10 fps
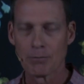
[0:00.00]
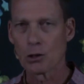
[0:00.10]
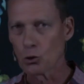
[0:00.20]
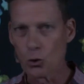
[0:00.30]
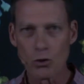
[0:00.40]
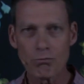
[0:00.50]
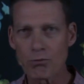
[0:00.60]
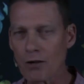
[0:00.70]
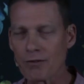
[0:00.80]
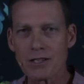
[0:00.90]
But law and
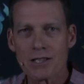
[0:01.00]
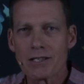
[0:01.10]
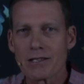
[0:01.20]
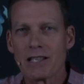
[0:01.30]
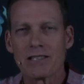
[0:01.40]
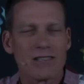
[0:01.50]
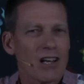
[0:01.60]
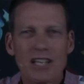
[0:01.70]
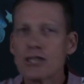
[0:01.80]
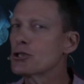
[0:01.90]
prophets is
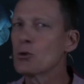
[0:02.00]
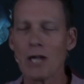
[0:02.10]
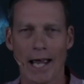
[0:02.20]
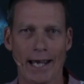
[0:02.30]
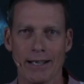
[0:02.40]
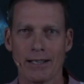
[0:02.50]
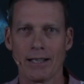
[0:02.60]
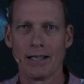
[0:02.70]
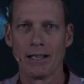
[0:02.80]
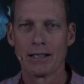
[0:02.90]
like a shorthand
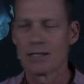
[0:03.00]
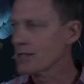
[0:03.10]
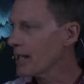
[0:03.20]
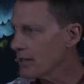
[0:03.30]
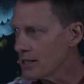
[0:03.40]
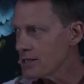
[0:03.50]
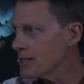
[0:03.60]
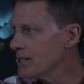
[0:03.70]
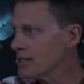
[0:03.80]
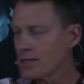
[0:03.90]
to say this
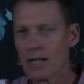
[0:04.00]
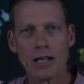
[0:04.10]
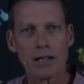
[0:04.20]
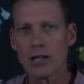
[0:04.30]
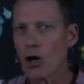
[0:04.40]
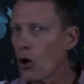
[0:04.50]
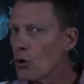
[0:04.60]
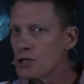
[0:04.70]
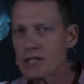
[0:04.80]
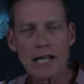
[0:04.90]
is the
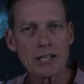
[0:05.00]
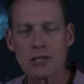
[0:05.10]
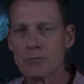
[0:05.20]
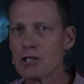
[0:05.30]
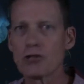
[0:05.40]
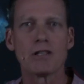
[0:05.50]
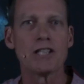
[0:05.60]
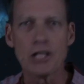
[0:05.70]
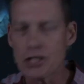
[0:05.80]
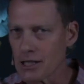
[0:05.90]
Old Testament
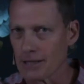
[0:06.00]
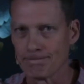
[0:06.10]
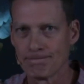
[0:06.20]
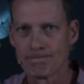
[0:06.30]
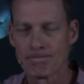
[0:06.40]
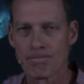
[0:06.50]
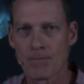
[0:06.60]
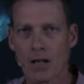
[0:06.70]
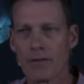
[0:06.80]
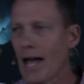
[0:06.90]
tradition
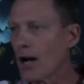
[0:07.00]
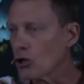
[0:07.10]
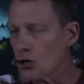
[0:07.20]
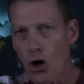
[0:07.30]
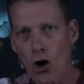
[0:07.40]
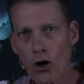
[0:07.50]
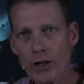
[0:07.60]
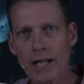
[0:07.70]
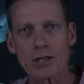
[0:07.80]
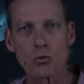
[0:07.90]
of how
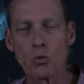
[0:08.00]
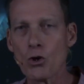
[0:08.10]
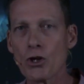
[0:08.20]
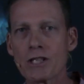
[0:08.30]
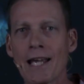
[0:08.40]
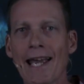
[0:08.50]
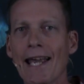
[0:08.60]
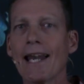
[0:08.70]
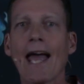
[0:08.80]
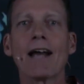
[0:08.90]
God has worked
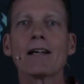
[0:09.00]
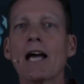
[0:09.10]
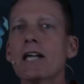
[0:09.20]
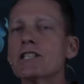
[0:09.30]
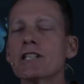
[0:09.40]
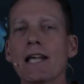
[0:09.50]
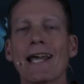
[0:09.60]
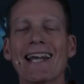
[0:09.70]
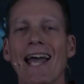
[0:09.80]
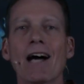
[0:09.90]
in our nation,
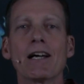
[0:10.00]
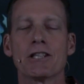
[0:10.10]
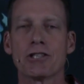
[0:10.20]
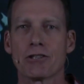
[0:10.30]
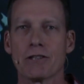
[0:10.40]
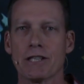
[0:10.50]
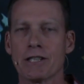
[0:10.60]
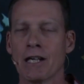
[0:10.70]
in our history,